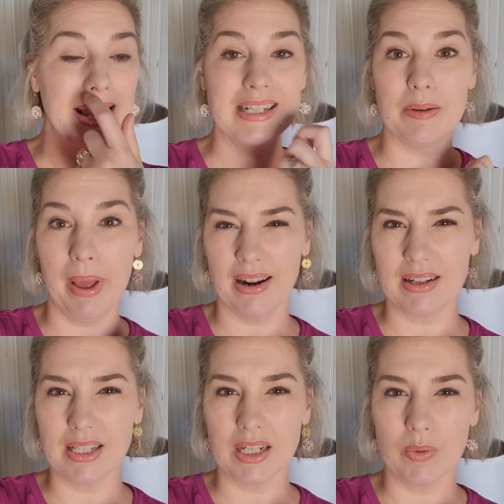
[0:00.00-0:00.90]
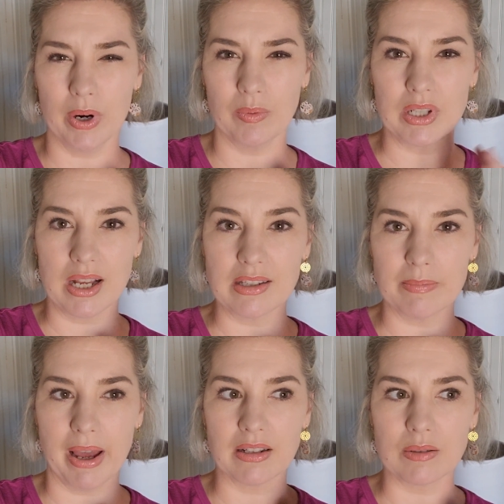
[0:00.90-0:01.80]
I did panic a little when I realized
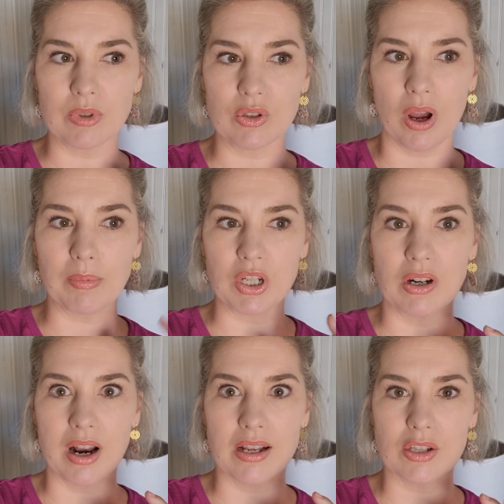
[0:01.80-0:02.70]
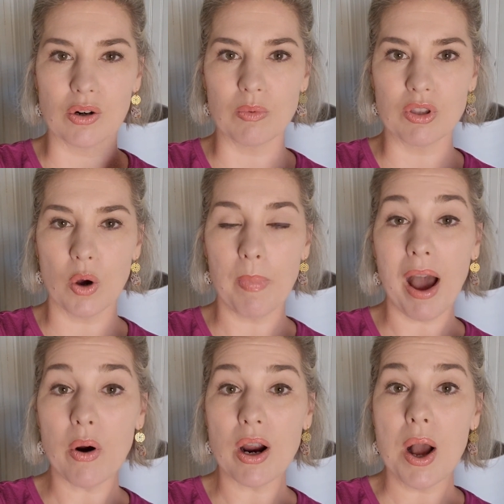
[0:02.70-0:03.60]
Madeline was trapped here in an ice storm with no
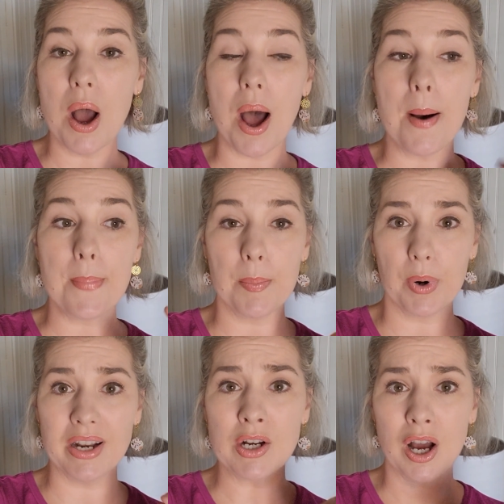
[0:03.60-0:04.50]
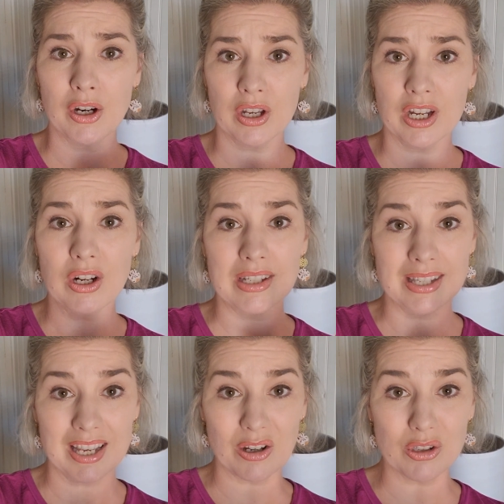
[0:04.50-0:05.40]
power. Um, but Braden got her here because
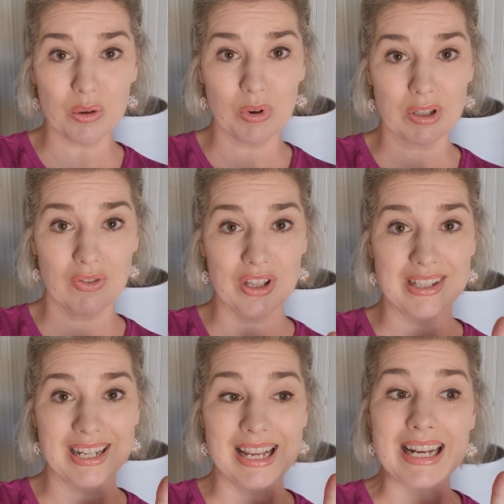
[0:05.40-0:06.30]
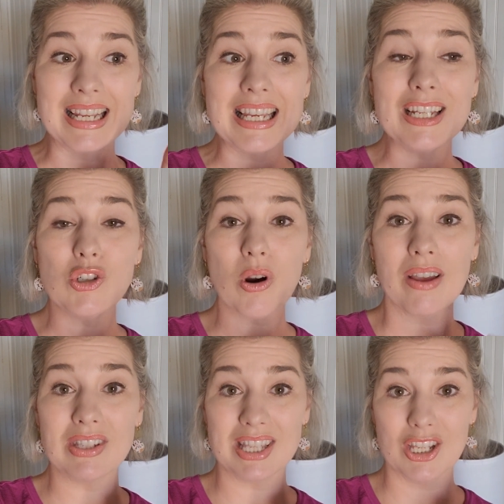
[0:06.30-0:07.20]
he also works for the city and he
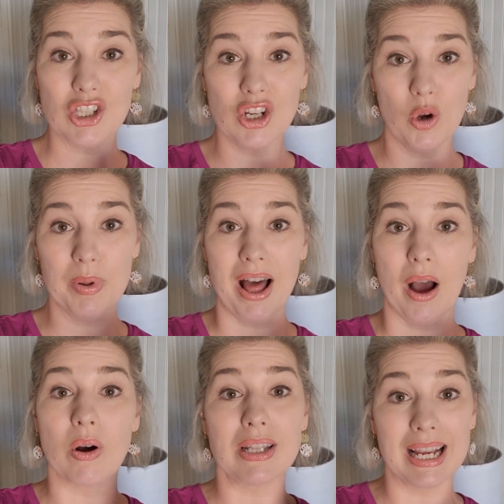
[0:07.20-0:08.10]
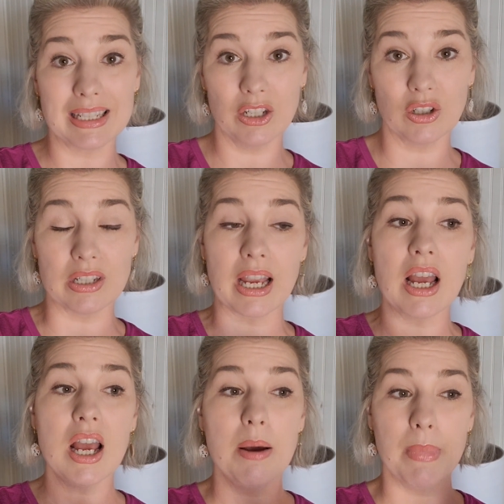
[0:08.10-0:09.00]
drives the snowplow, like literally.
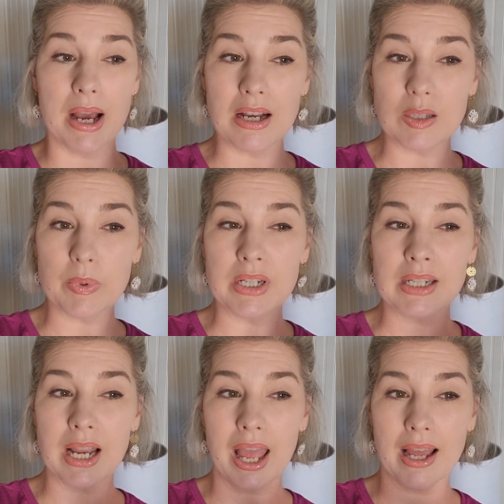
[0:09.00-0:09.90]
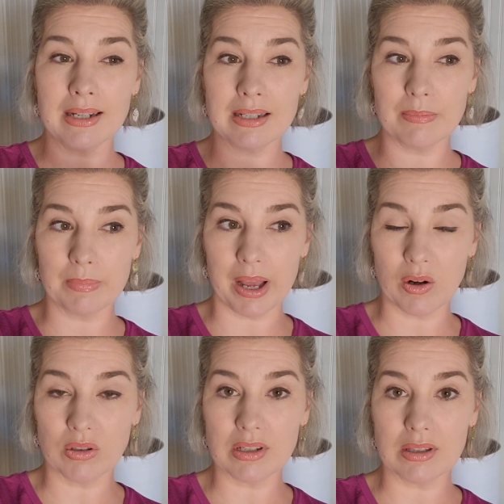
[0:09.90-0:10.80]
My husband and my
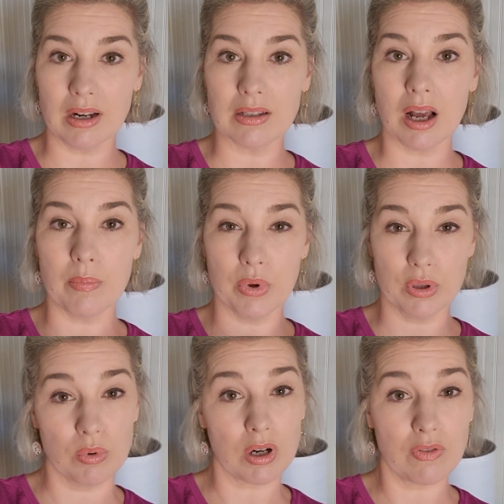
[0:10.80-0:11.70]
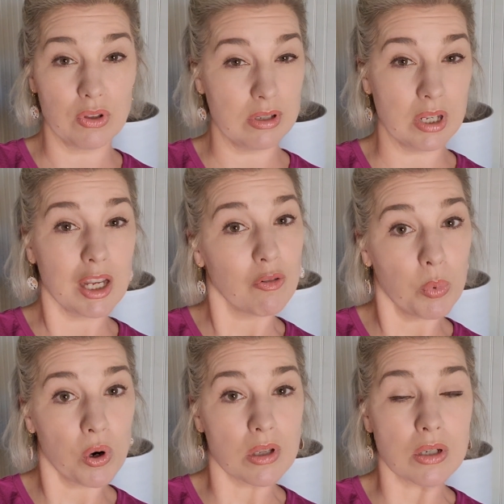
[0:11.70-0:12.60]
oldest son-in-law both work for the city of
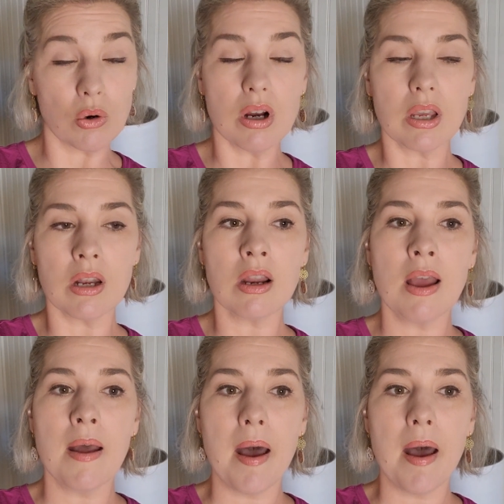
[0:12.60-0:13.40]
Portland, Oregon.